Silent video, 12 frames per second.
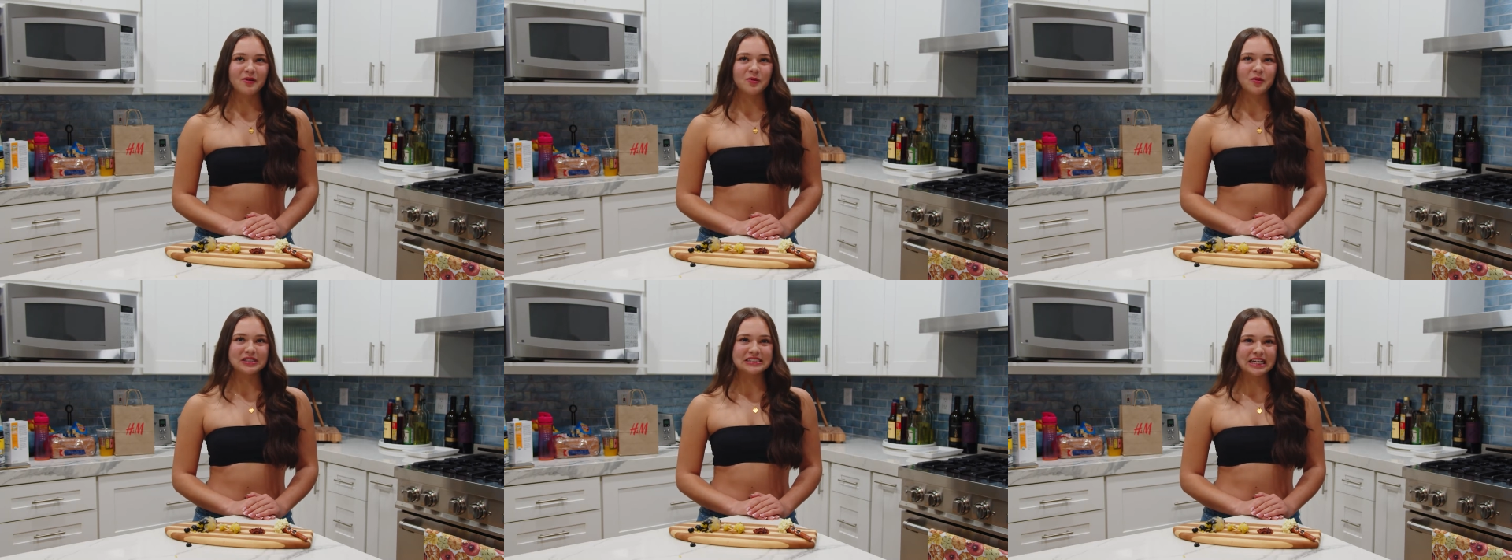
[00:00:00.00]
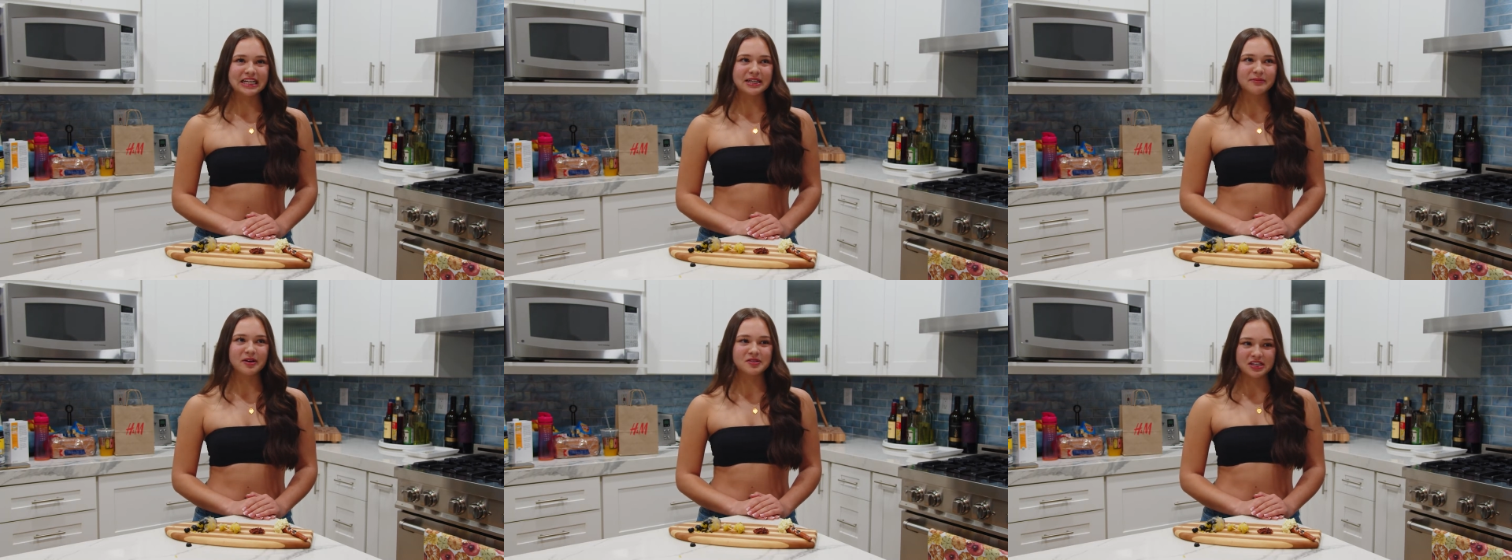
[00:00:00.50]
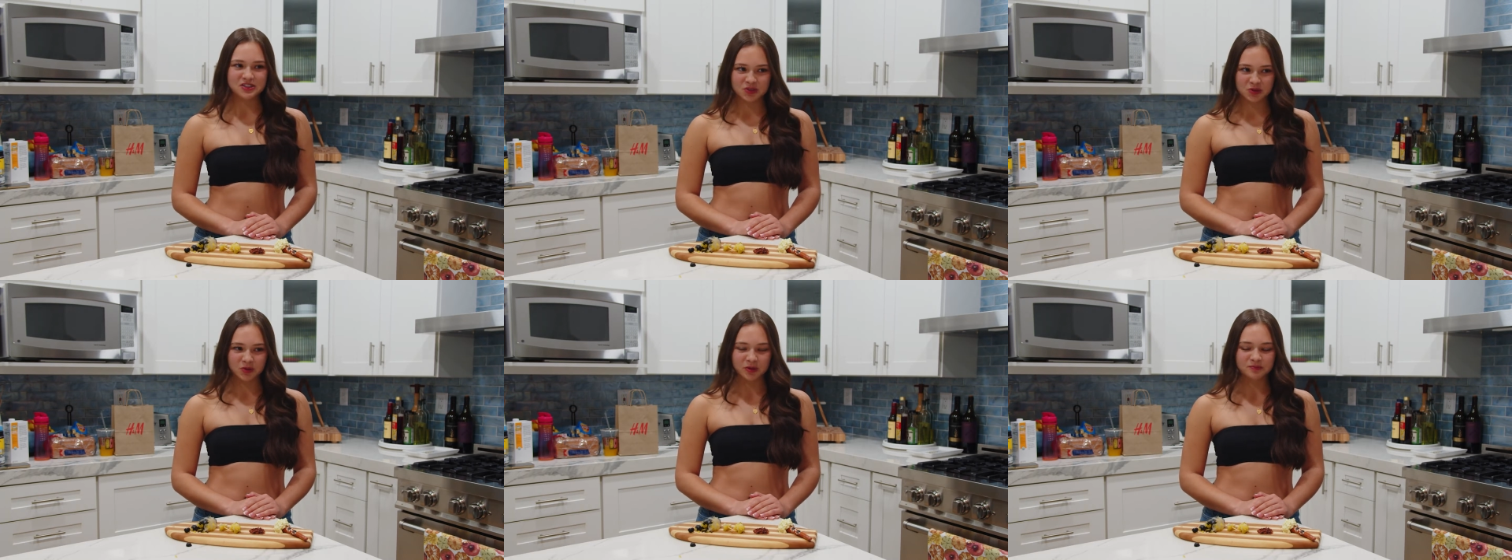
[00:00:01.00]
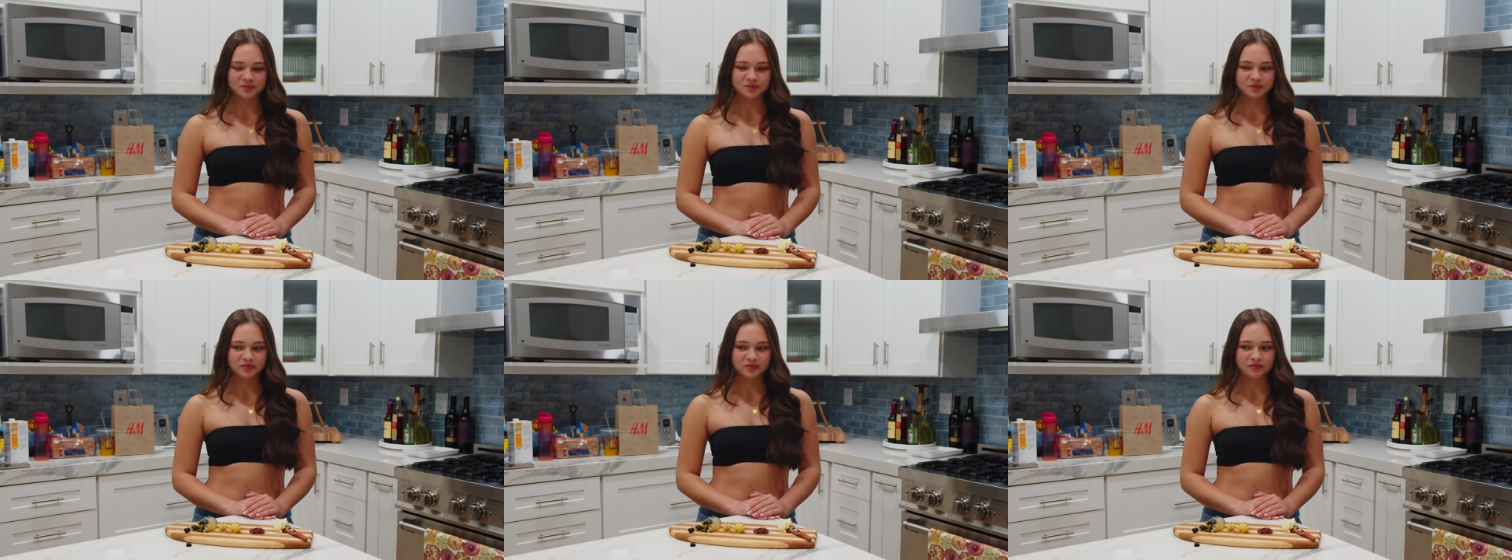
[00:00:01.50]
One time I was at school
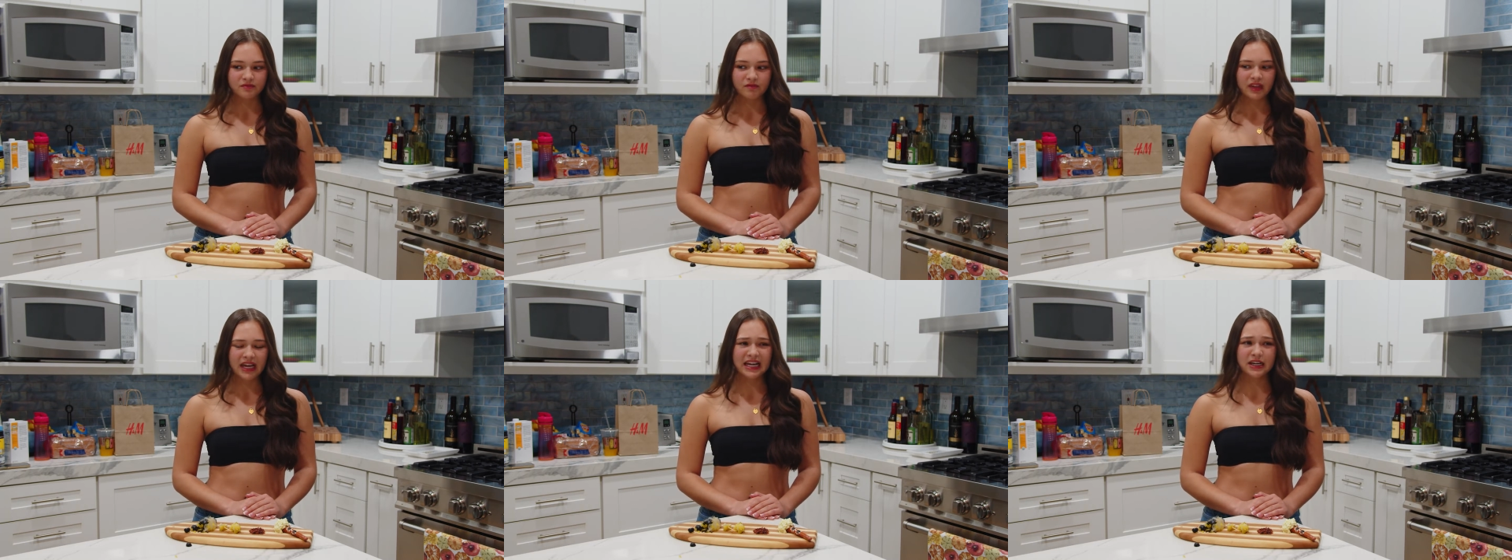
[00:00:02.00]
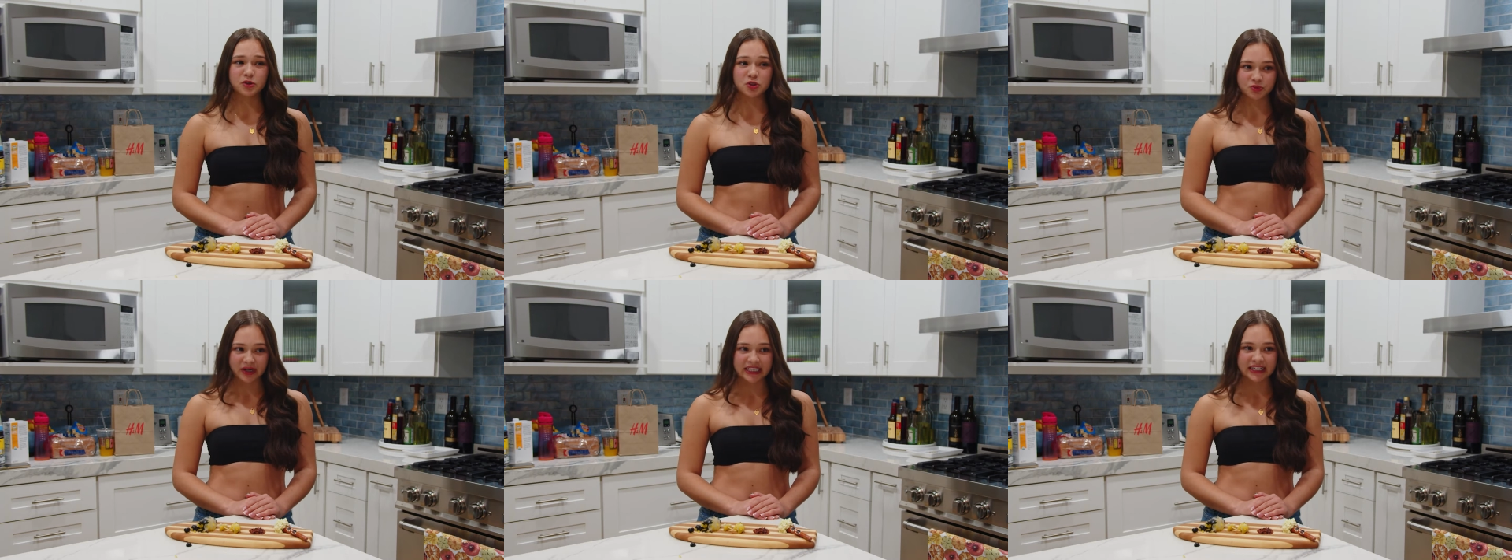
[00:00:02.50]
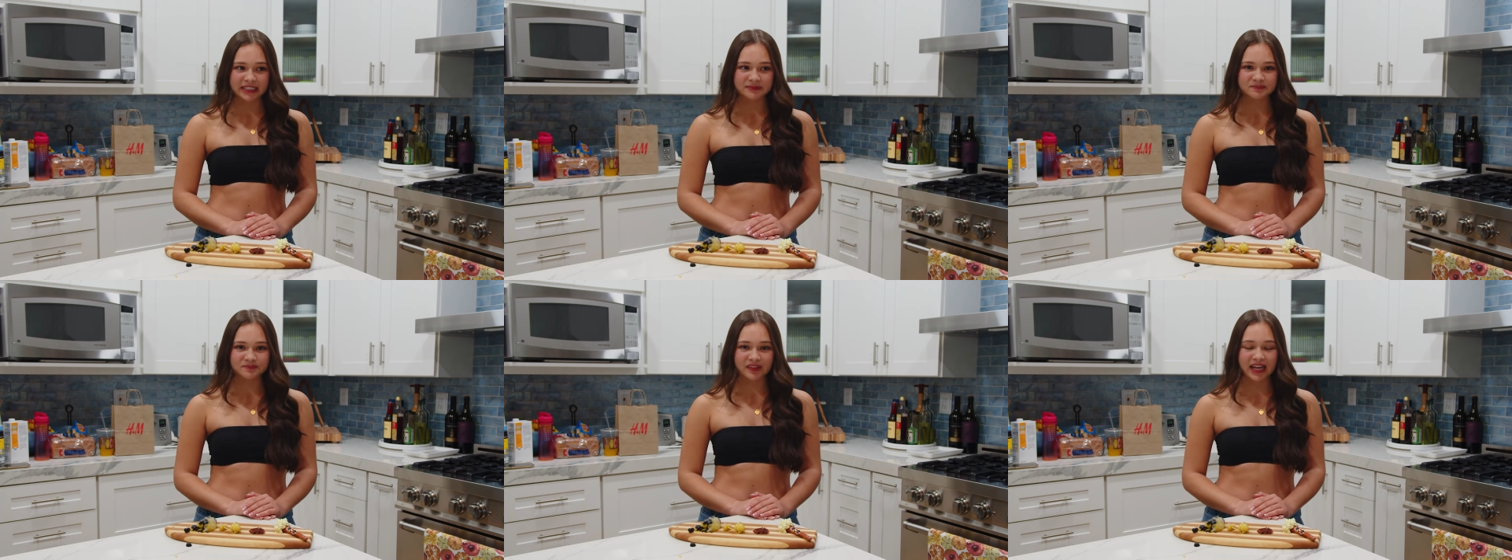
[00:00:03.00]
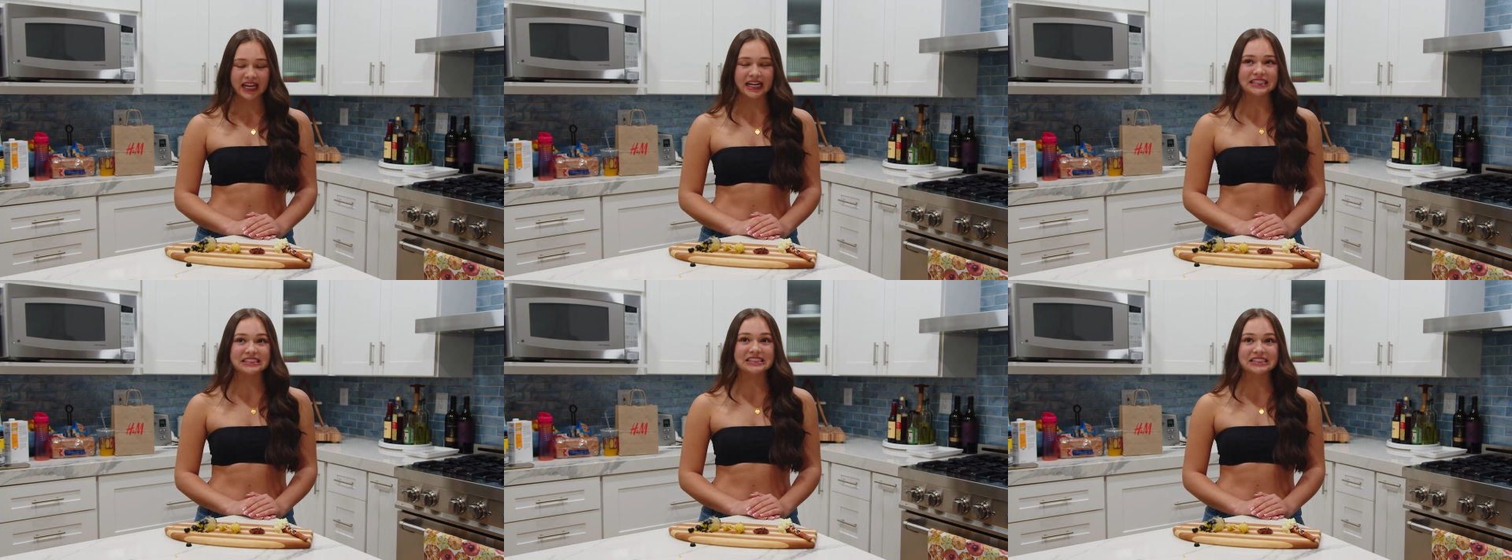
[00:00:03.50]
and it was raining and
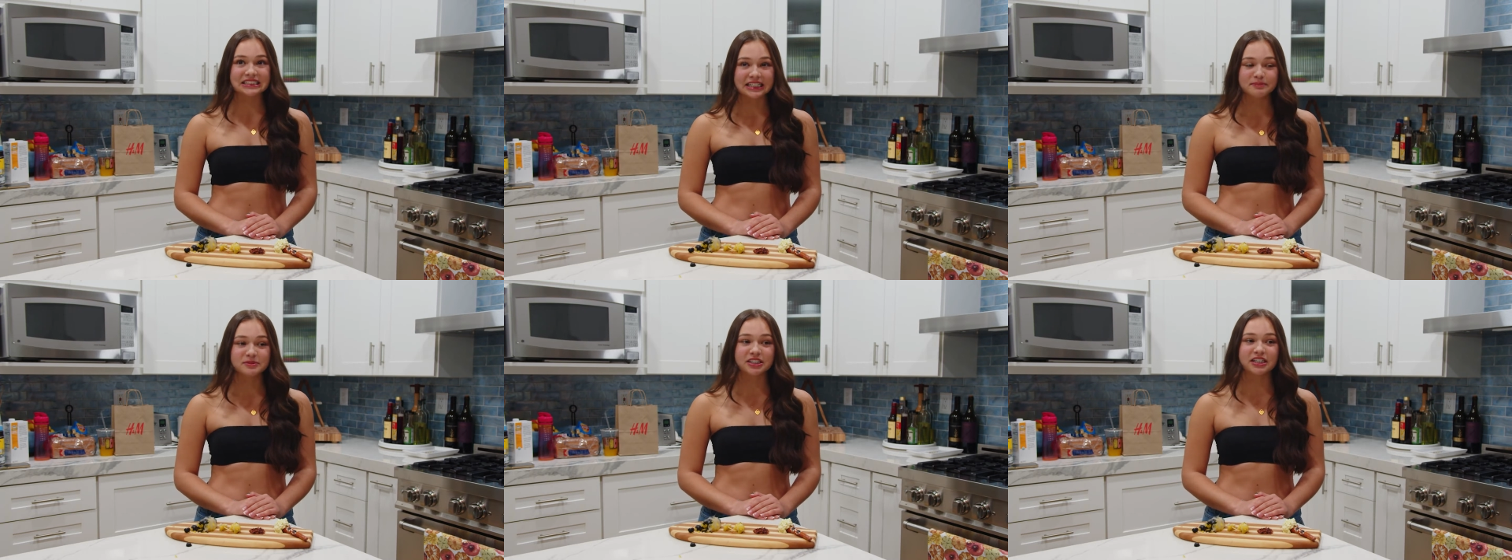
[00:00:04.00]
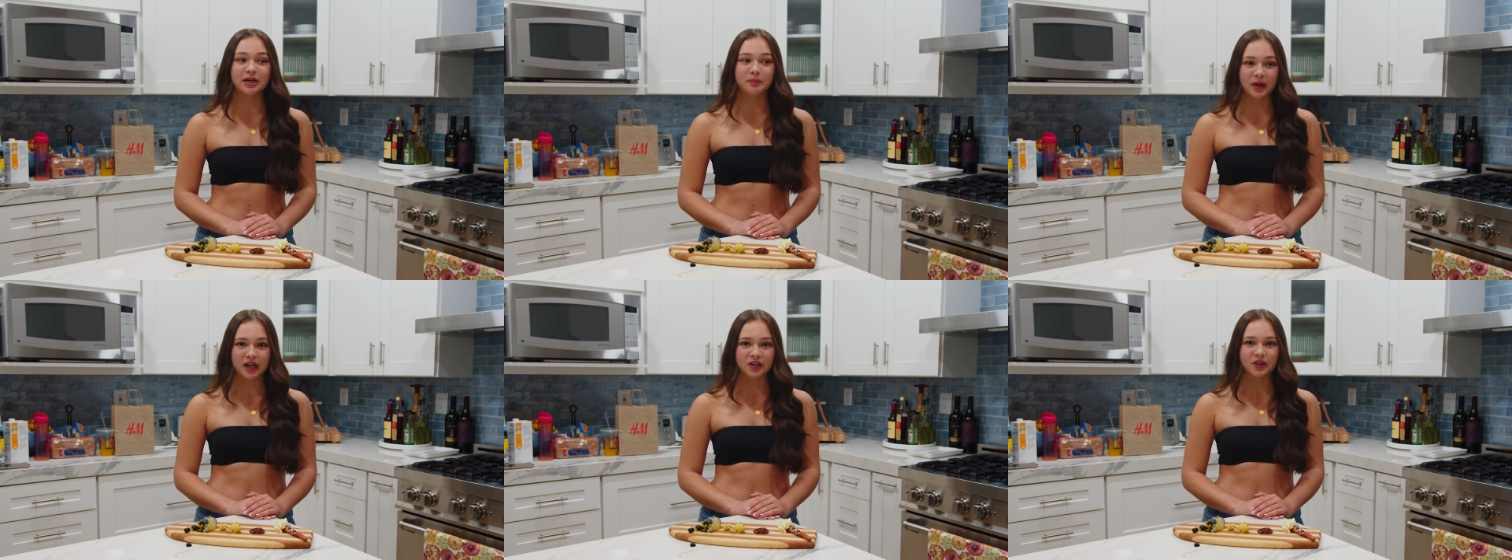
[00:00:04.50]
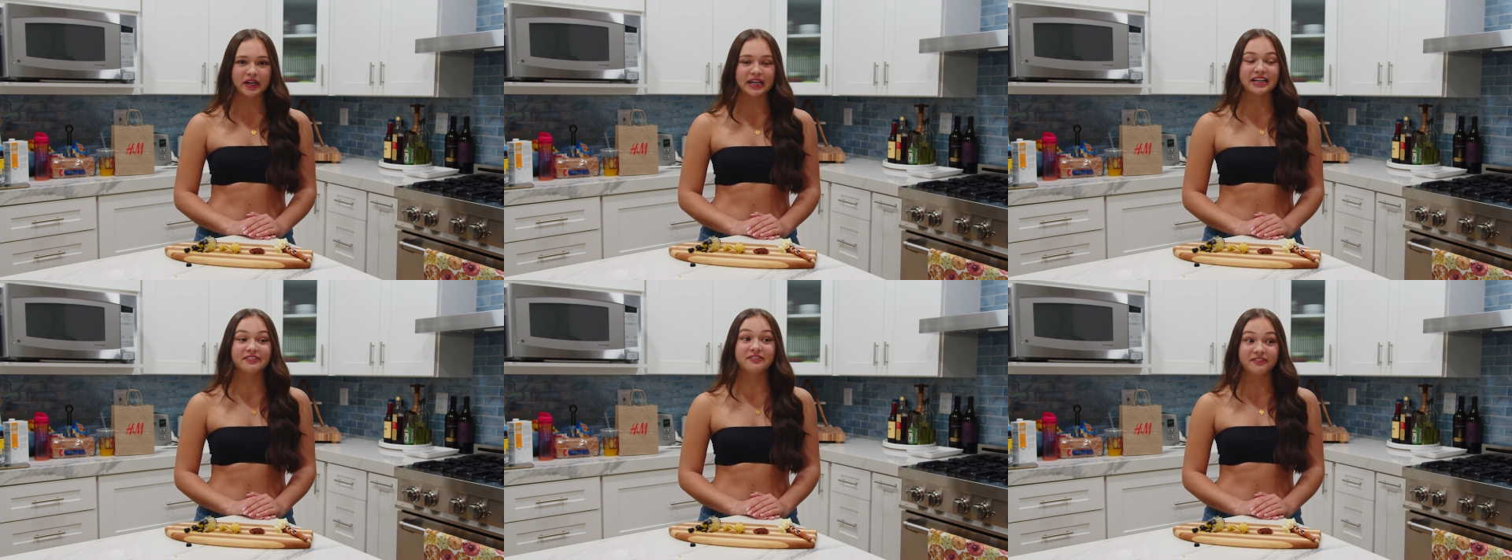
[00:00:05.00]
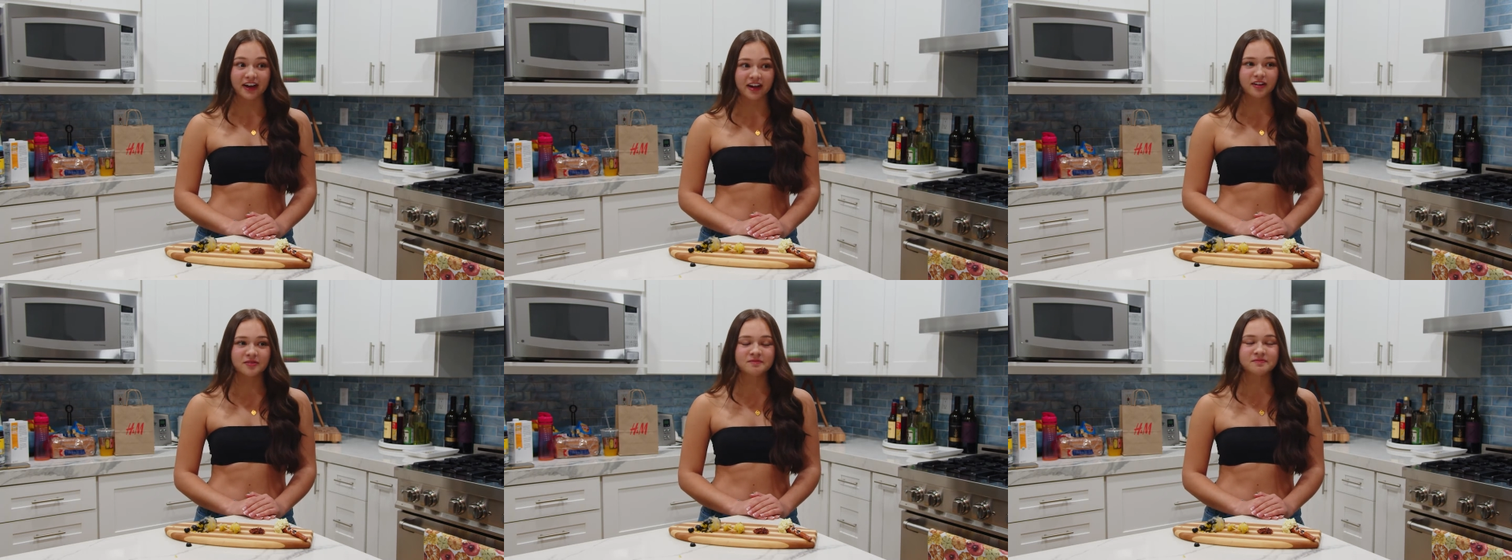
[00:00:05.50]
I slipped in a puddle and I
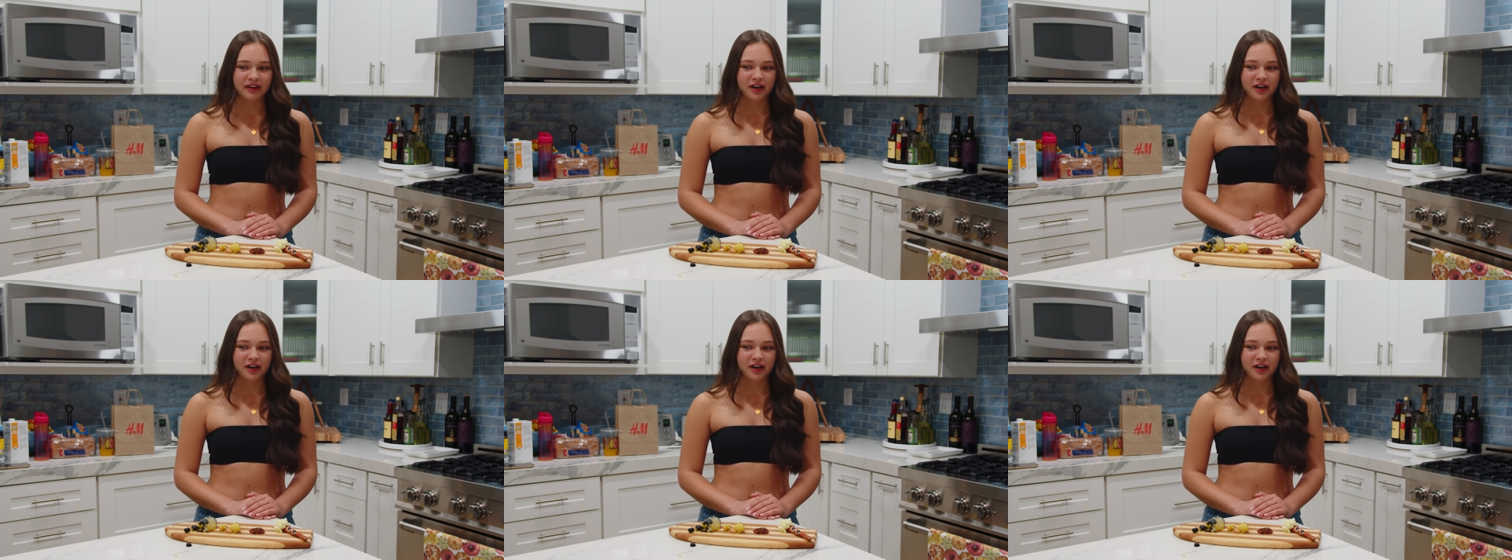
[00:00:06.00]
fell.